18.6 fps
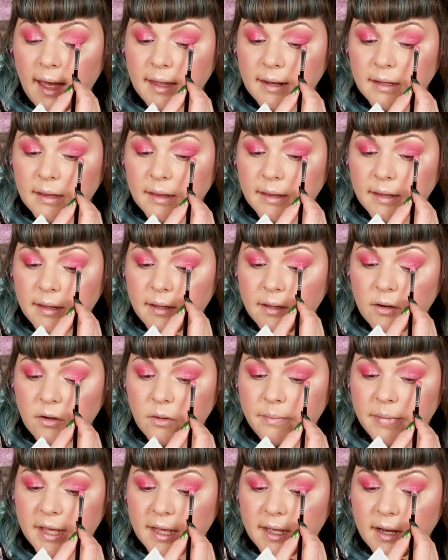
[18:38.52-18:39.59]
add a little
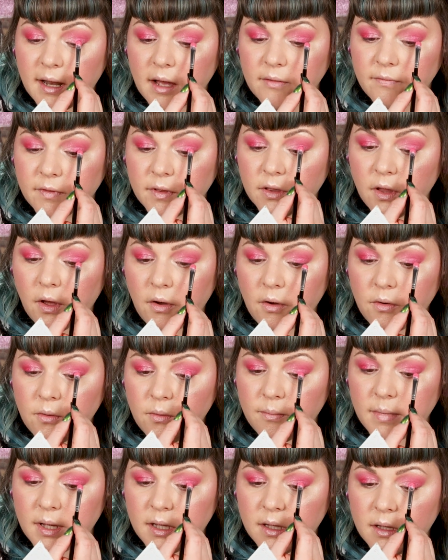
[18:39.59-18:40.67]
bit of
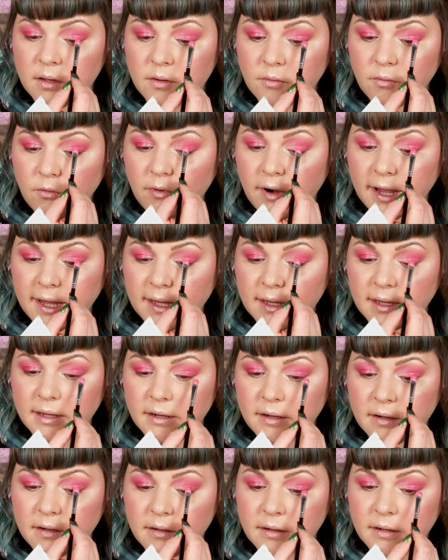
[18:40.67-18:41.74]
Loam right
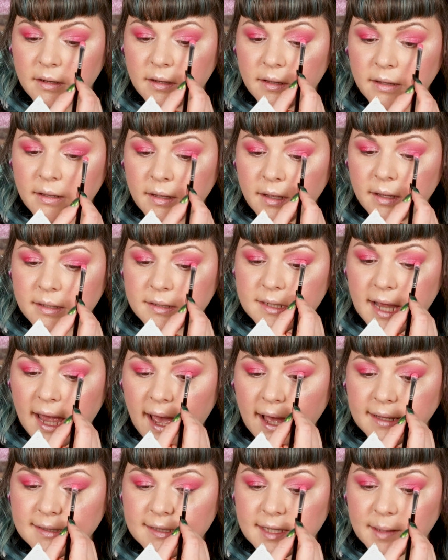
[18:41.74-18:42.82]
here to
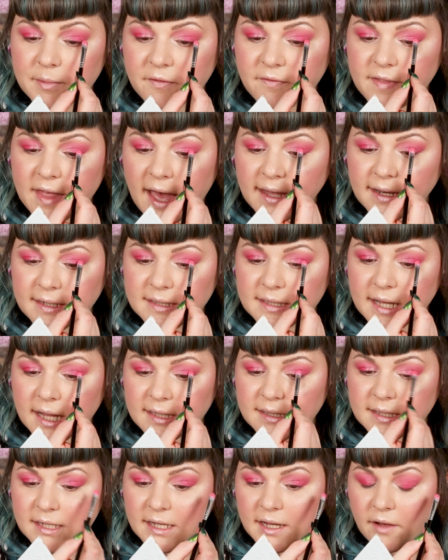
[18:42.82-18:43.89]
add some of that
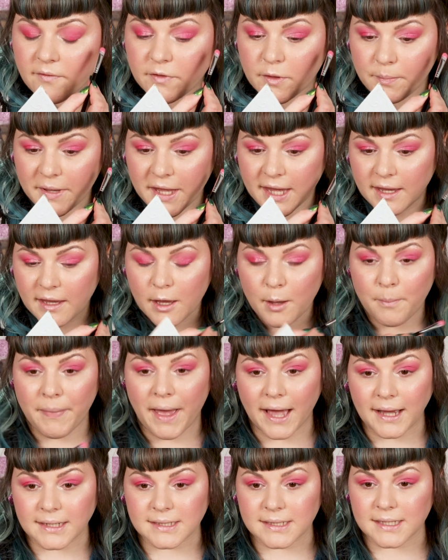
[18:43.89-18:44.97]
intensity of the pink
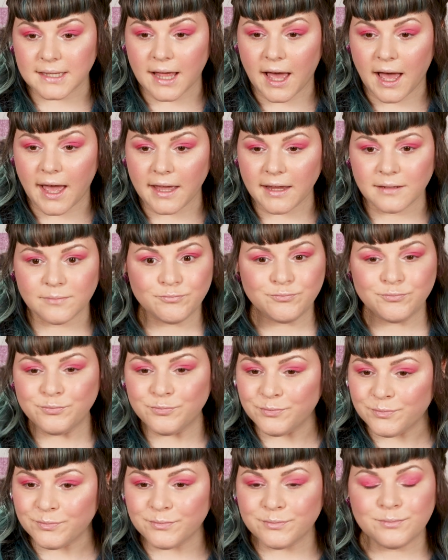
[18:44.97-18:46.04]
back into the eye.
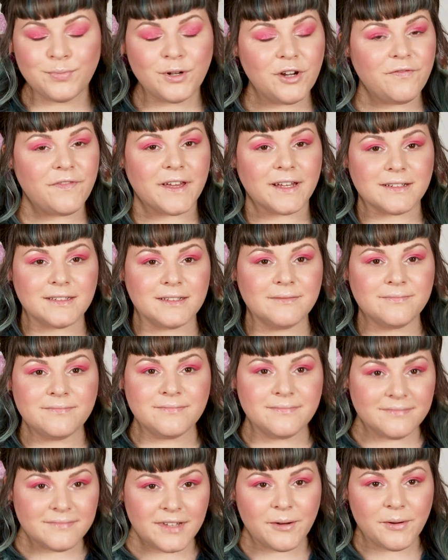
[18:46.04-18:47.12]
Perfect.
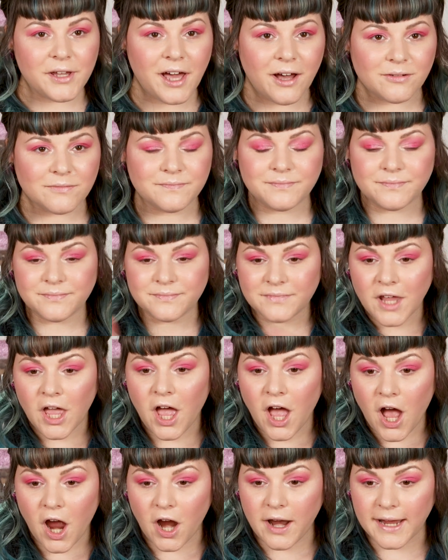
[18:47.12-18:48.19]
There we go.
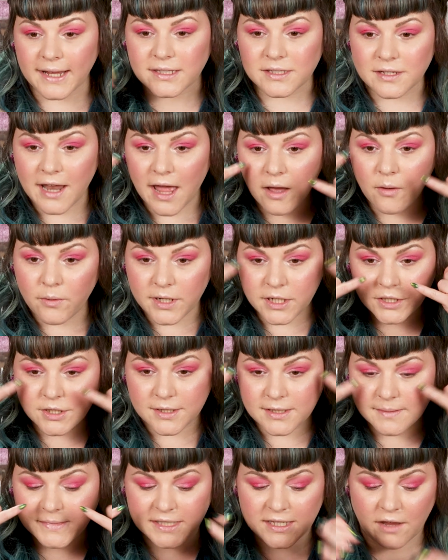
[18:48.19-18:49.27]
All right, so now I want to do
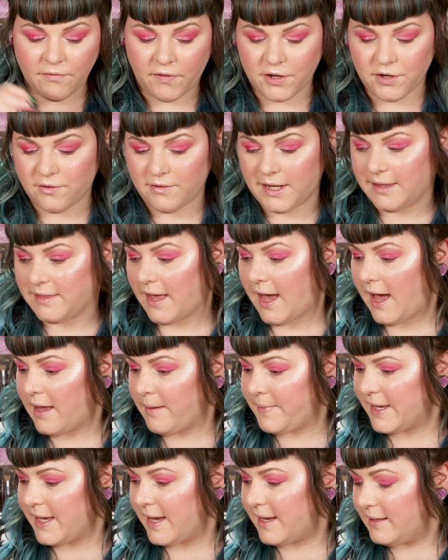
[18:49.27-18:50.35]
some stuff underneath the eye
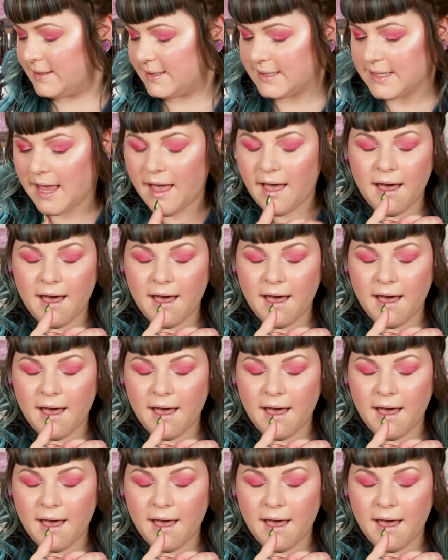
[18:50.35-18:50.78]
because